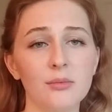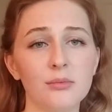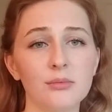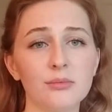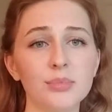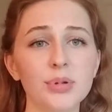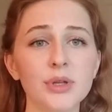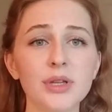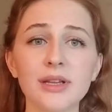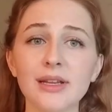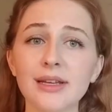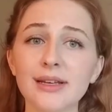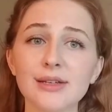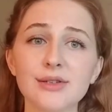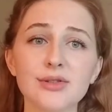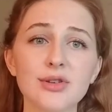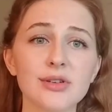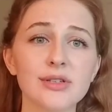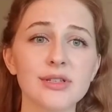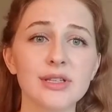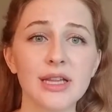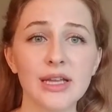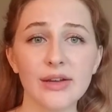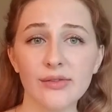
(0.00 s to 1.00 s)
please
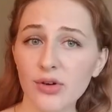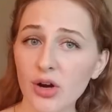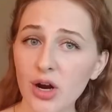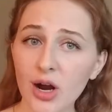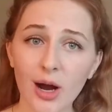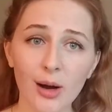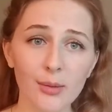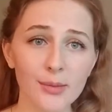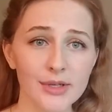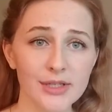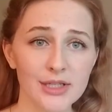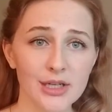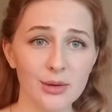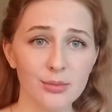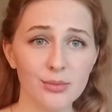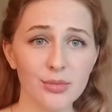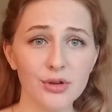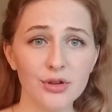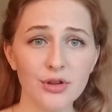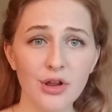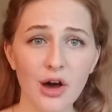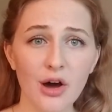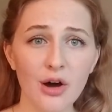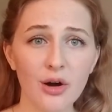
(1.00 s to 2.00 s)
just leave a comment down
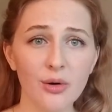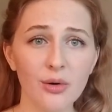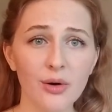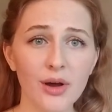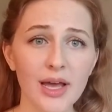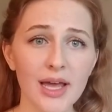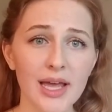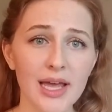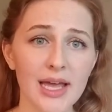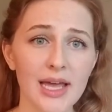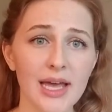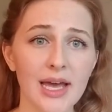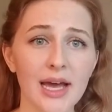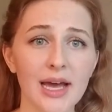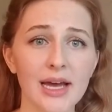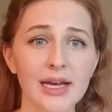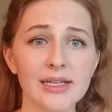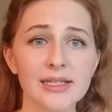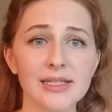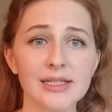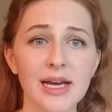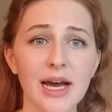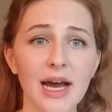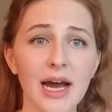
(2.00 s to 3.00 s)
below
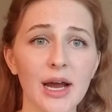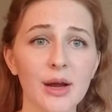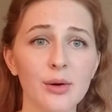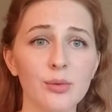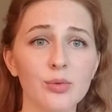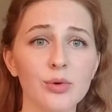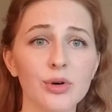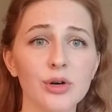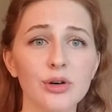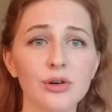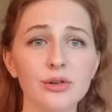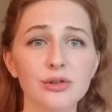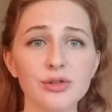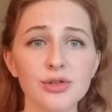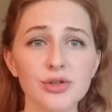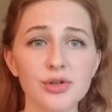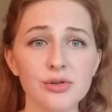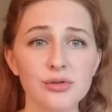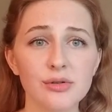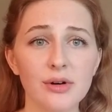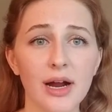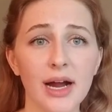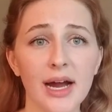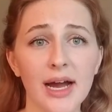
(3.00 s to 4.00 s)
and I will
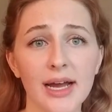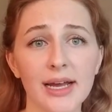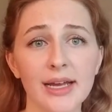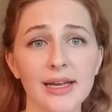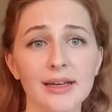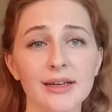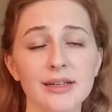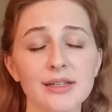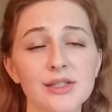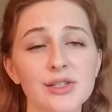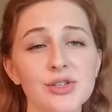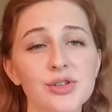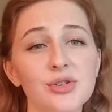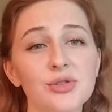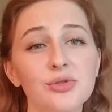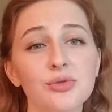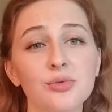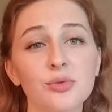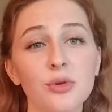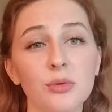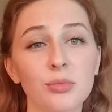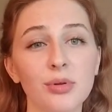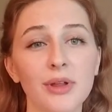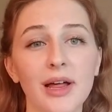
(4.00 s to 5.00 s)
try to
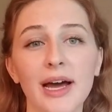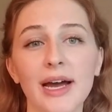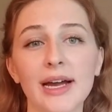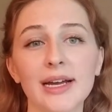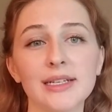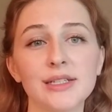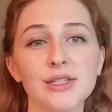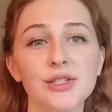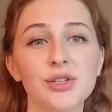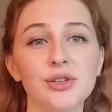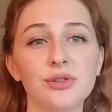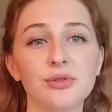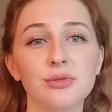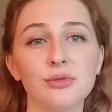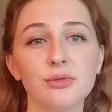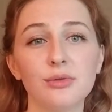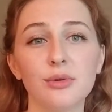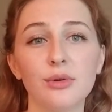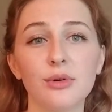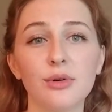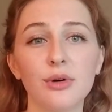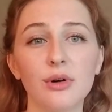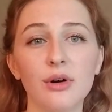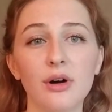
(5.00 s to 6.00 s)
reply to
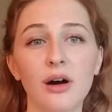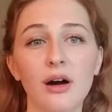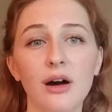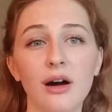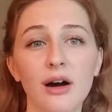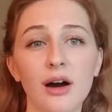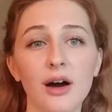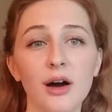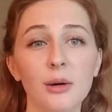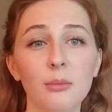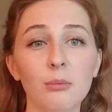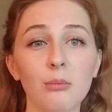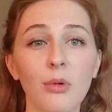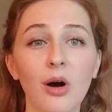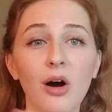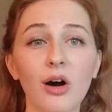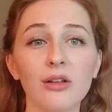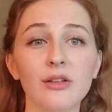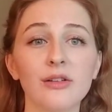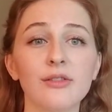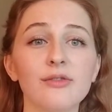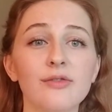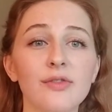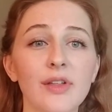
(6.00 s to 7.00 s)

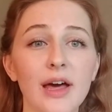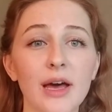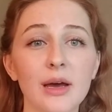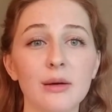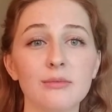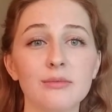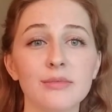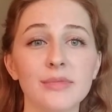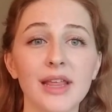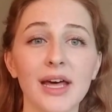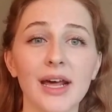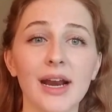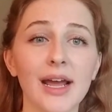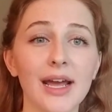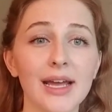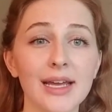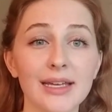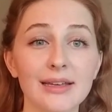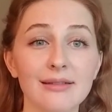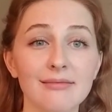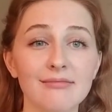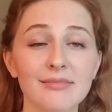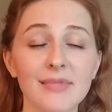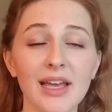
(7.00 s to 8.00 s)
all of them that
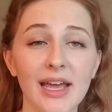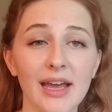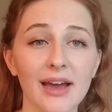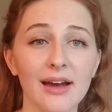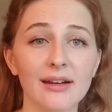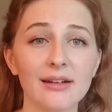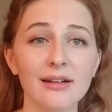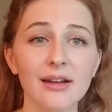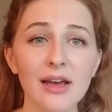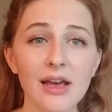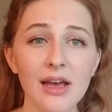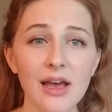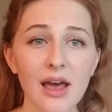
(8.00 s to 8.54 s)
I can.